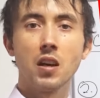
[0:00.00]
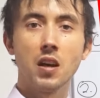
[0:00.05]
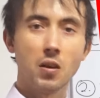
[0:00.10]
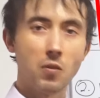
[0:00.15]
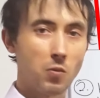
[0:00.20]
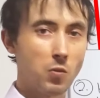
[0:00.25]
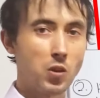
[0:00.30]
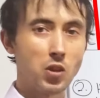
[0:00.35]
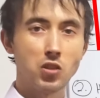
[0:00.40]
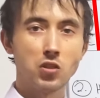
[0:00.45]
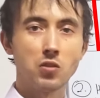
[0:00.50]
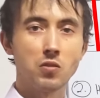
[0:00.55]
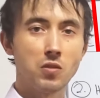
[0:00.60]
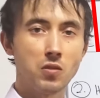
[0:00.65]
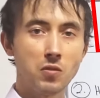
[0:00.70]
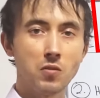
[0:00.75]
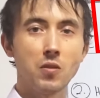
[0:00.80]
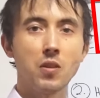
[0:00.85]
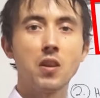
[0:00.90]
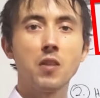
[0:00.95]
uh, which
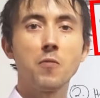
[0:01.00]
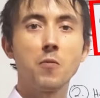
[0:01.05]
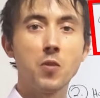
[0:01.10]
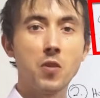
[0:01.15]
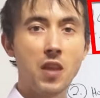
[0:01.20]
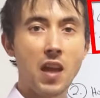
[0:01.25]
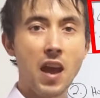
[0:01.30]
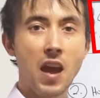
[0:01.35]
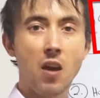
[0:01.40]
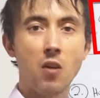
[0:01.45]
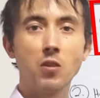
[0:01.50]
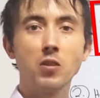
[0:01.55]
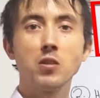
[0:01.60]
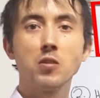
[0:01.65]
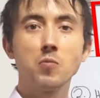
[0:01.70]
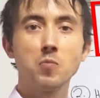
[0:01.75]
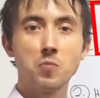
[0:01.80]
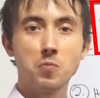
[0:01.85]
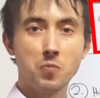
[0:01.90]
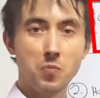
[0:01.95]
for now
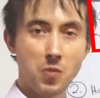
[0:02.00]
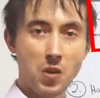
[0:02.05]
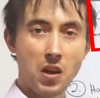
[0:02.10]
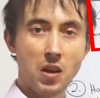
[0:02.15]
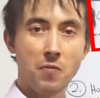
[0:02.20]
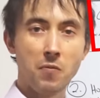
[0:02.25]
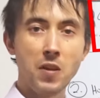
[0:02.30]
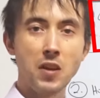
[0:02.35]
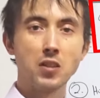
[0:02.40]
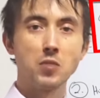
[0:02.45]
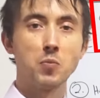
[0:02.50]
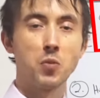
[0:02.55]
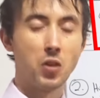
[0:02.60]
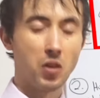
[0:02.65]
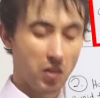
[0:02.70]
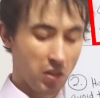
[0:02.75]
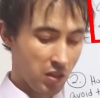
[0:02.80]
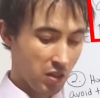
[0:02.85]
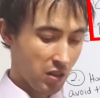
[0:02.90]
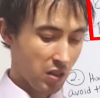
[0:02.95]
is uh,
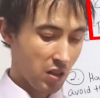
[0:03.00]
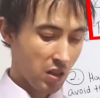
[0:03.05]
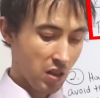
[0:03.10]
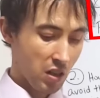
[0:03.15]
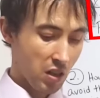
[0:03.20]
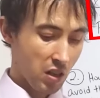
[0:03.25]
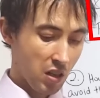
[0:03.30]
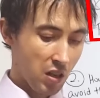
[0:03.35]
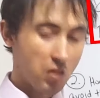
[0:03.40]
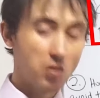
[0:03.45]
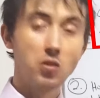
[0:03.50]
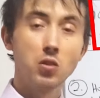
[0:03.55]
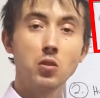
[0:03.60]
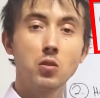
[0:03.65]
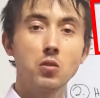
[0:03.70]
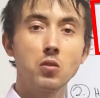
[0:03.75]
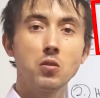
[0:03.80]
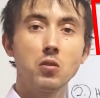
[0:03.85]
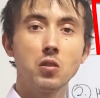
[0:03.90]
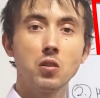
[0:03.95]
Facebook,
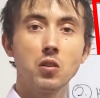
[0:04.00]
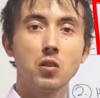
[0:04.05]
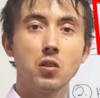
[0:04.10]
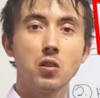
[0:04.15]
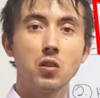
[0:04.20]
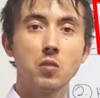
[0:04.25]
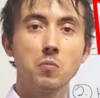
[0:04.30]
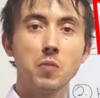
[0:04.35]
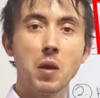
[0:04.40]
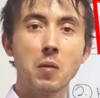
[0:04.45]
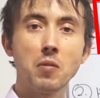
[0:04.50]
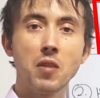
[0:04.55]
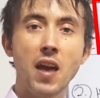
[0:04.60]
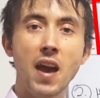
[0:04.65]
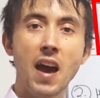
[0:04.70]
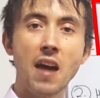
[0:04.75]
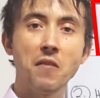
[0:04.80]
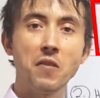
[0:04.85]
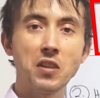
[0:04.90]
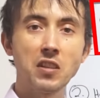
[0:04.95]
to be able
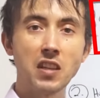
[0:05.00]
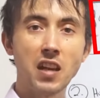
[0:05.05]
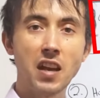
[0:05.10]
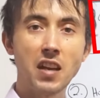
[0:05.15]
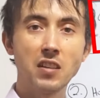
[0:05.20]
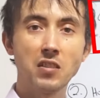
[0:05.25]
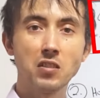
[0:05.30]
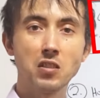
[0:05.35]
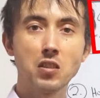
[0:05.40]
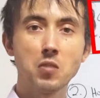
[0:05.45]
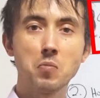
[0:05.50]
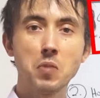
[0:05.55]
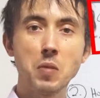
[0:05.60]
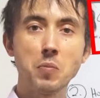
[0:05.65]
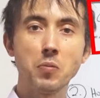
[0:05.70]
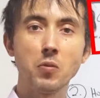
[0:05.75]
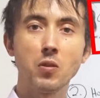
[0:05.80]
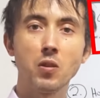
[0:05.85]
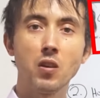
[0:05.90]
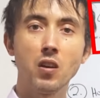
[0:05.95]
to advertise to the
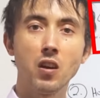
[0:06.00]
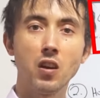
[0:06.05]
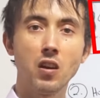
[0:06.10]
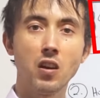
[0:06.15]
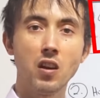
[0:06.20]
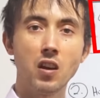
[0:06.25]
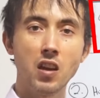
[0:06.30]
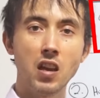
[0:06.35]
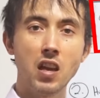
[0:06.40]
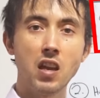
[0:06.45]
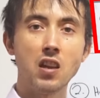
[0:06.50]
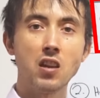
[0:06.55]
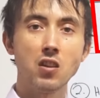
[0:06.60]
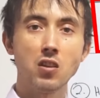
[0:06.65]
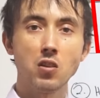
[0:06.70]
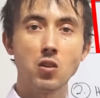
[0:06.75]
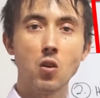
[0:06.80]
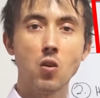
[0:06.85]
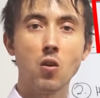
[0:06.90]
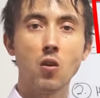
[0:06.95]
people
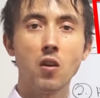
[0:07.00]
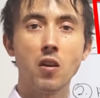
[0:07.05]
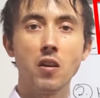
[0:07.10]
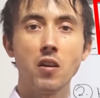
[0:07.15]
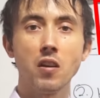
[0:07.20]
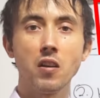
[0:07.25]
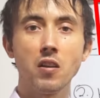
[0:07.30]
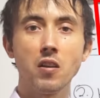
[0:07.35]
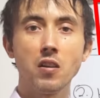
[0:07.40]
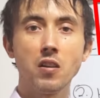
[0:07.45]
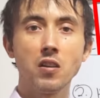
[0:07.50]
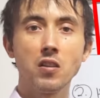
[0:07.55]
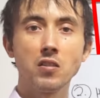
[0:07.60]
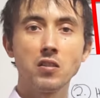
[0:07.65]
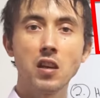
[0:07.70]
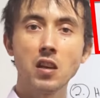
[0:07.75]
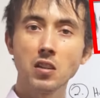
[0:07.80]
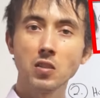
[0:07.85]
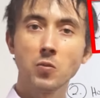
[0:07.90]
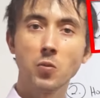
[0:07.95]
in your
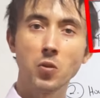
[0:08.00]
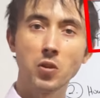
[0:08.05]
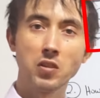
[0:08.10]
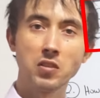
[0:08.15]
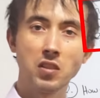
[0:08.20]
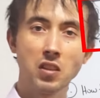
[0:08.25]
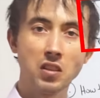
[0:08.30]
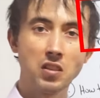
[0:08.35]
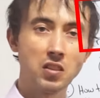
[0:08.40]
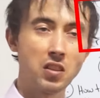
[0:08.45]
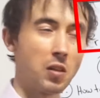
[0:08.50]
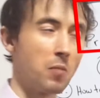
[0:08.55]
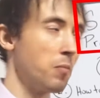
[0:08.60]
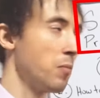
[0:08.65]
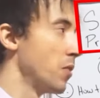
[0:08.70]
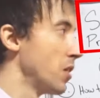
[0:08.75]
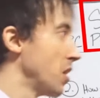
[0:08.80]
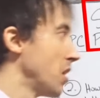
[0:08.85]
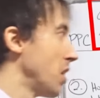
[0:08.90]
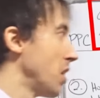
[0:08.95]
Salesforce system.